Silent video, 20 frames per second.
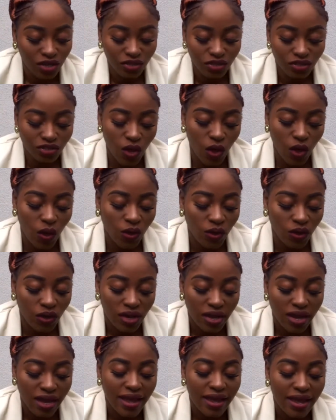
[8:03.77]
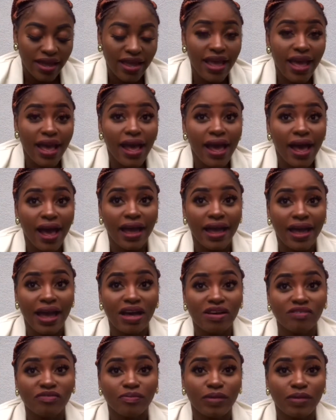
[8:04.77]
so yeah, I
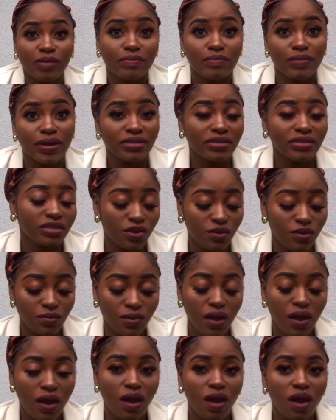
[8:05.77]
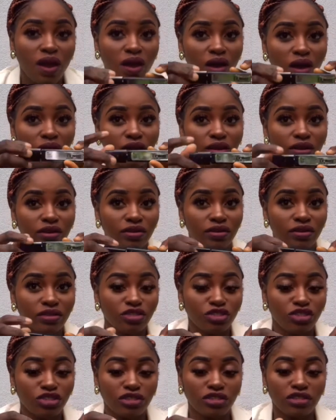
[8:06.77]
have mascara
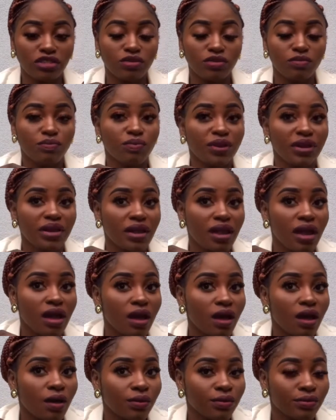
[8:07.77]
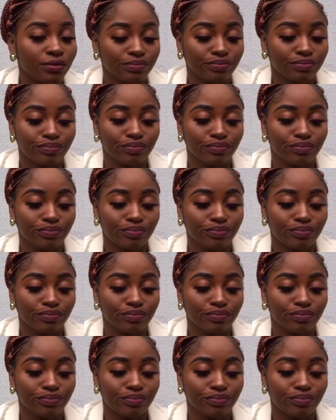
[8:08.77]
just to bring out